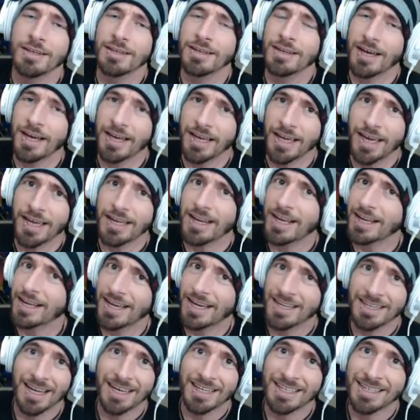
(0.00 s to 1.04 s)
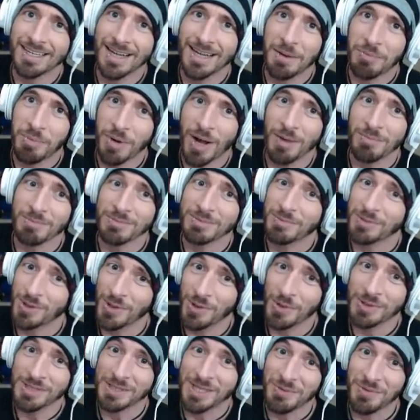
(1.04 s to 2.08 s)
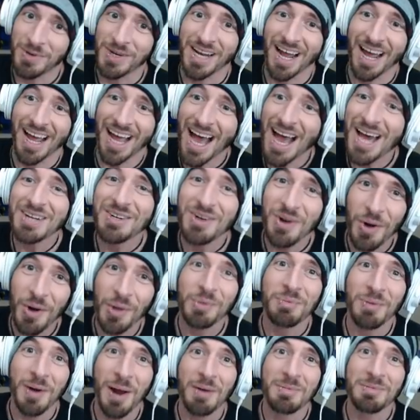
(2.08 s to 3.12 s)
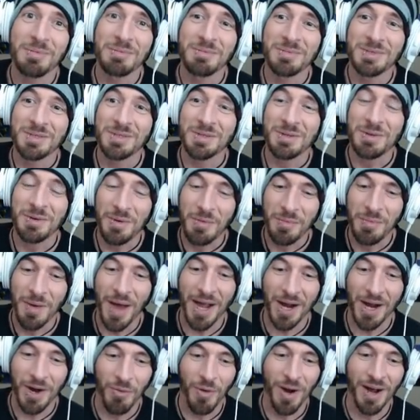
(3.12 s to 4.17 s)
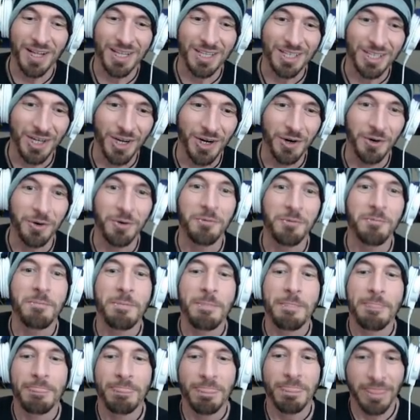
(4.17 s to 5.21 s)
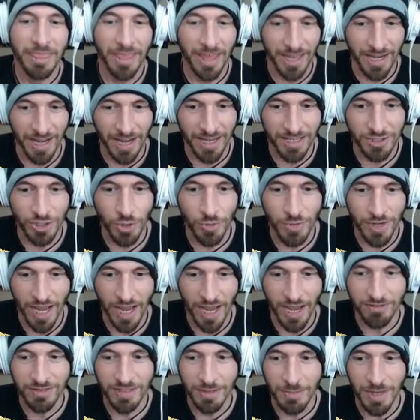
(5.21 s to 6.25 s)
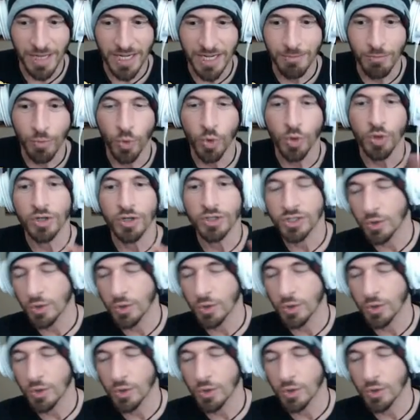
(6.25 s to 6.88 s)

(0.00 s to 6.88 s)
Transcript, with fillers: I had I got 99 problems, but gold ain't what. I had gold problems back a while ago, and I don't have them anymore.